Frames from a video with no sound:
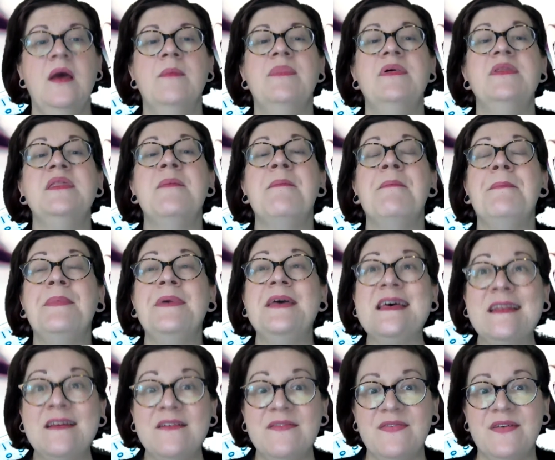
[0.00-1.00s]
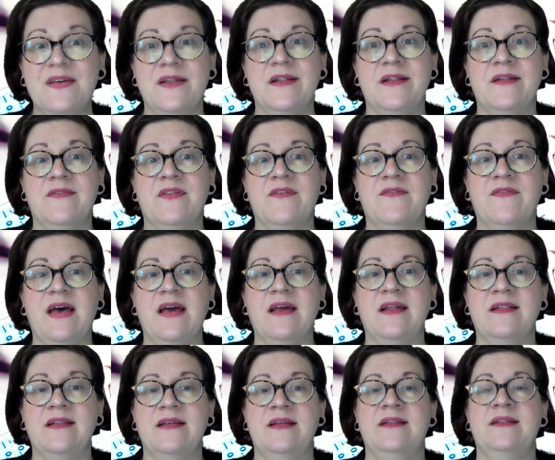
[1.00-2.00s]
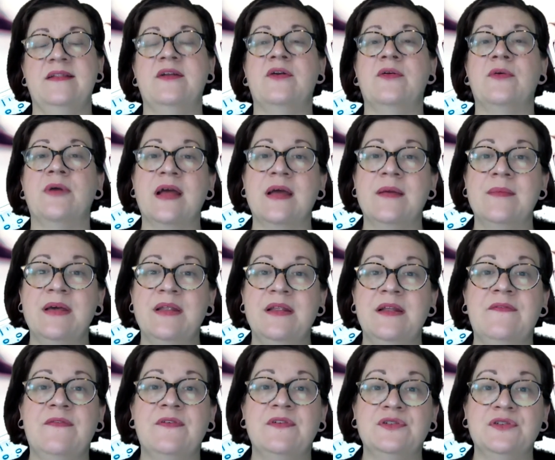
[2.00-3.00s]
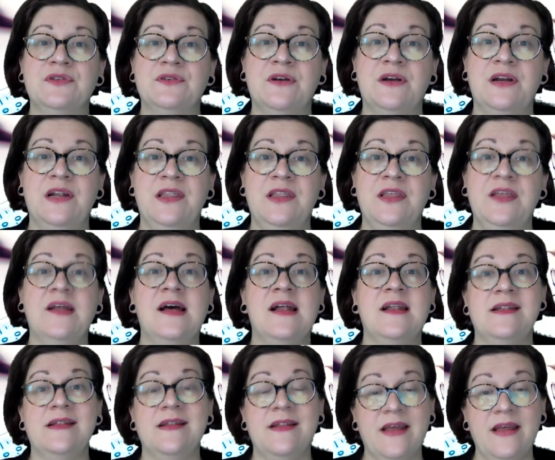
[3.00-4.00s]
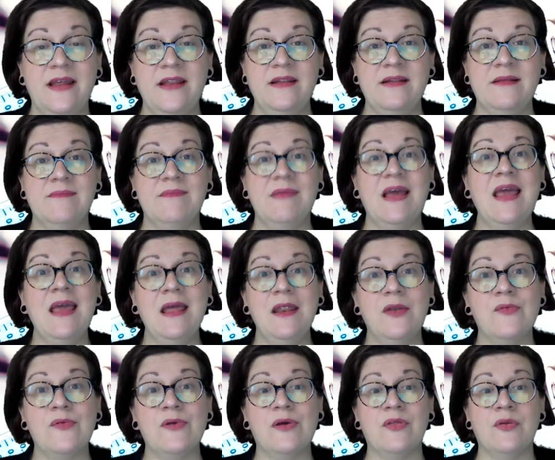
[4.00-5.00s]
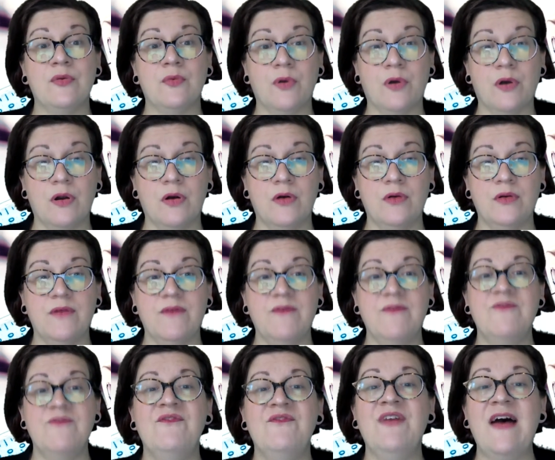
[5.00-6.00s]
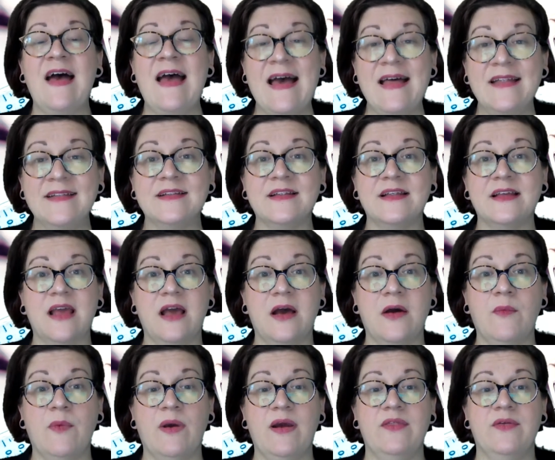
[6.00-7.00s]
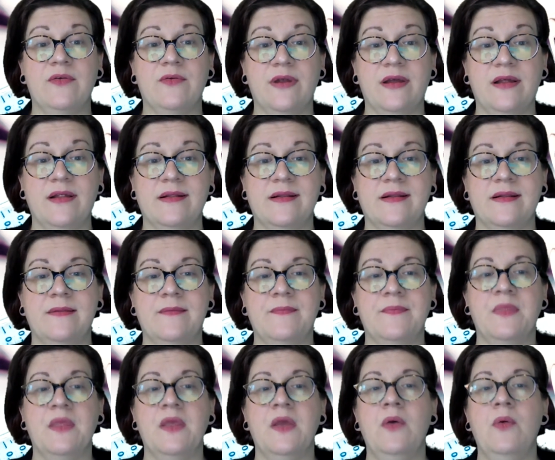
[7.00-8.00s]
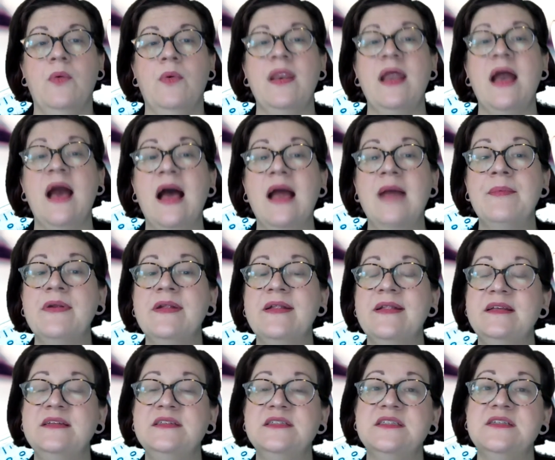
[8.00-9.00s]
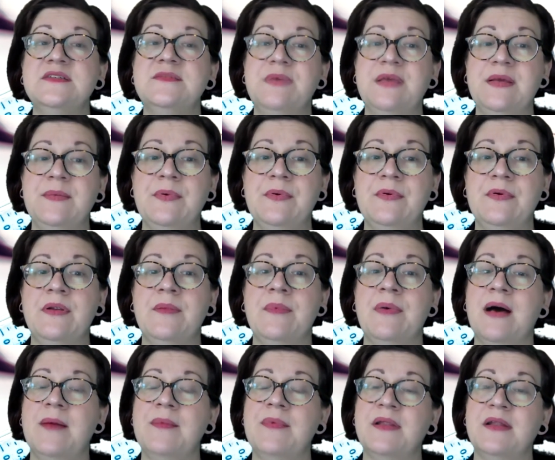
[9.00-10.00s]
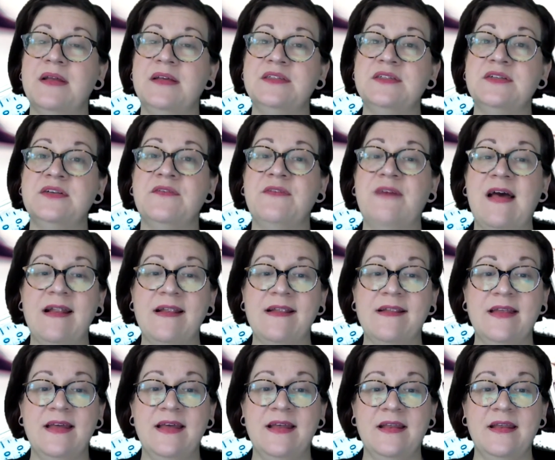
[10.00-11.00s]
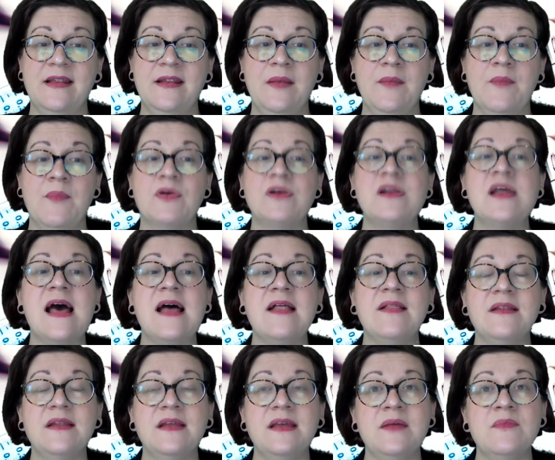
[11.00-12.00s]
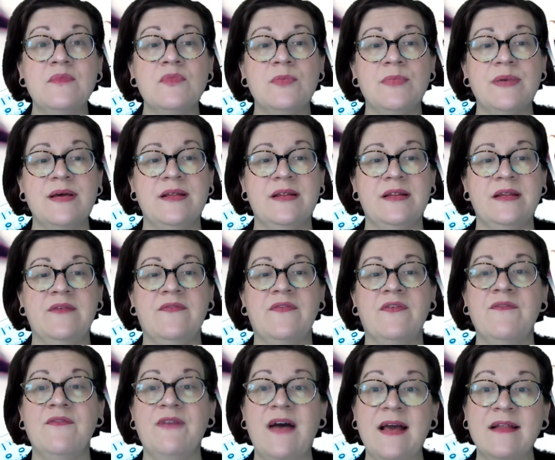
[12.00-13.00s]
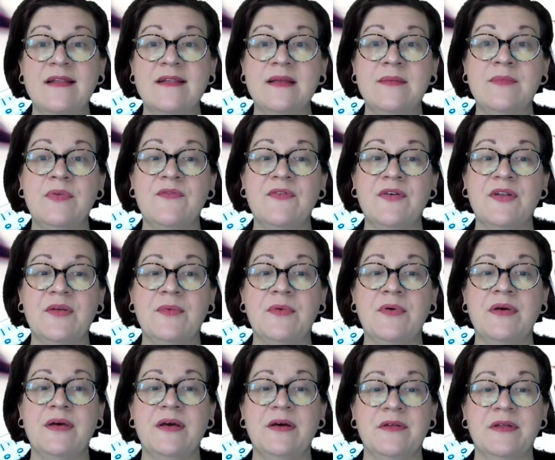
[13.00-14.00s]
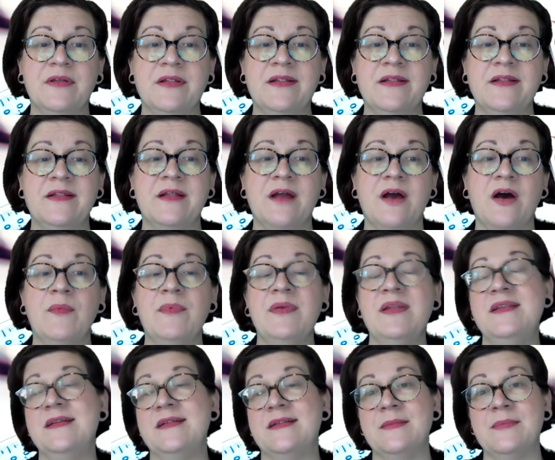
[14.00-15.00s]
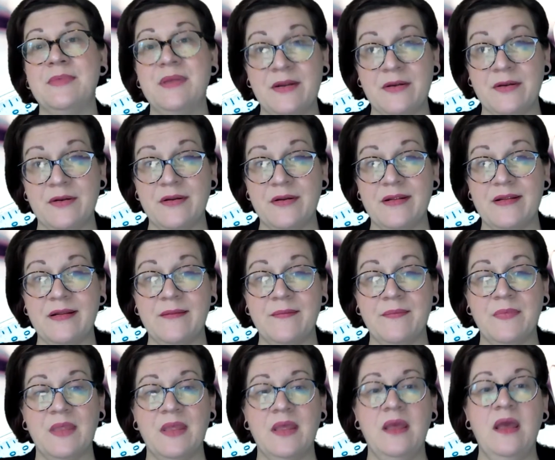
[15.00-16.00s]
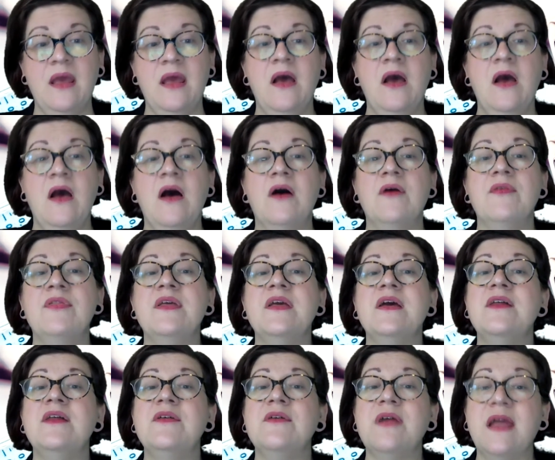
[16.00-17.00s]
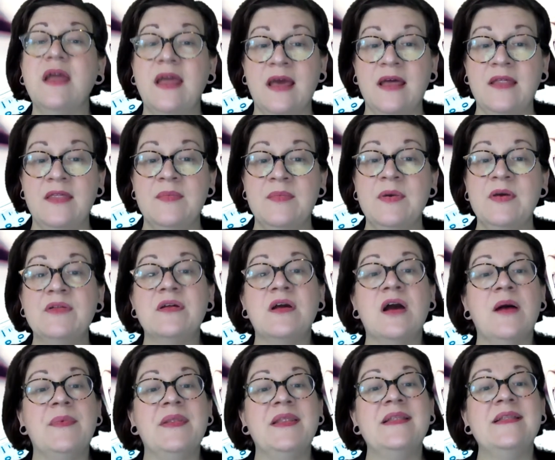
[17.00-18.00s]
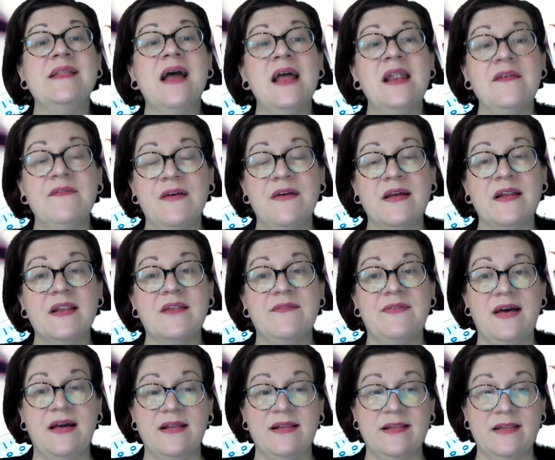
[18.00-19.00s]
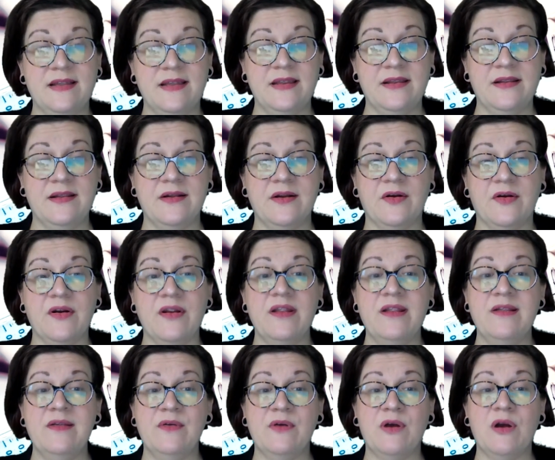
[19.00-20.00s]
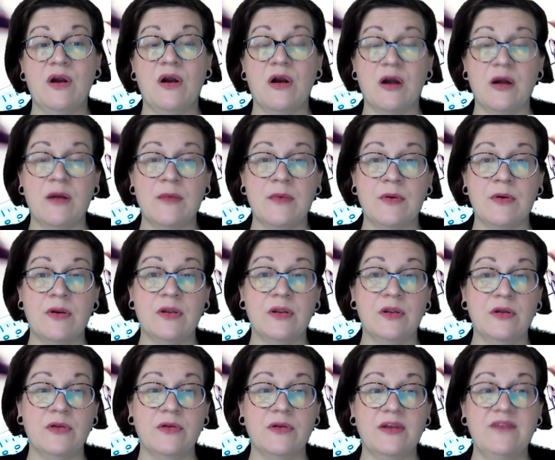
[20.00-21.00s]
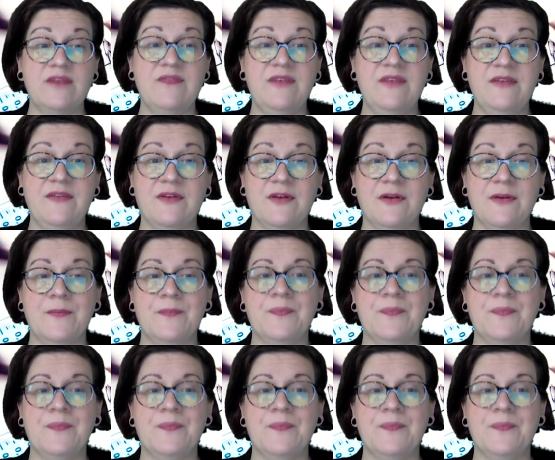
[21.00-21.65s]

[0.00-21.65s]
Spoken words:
But the benefits of the vaccines that are recommended for children in the United States and around the world vastly outweigh the risks. When high percentages of people in a population are vaccinated, mortality and morbidity from vaccine-preventable illnesses all but disappears. On the other hand, the most common side effects of vaccines are a sore arm or a low-grade fever.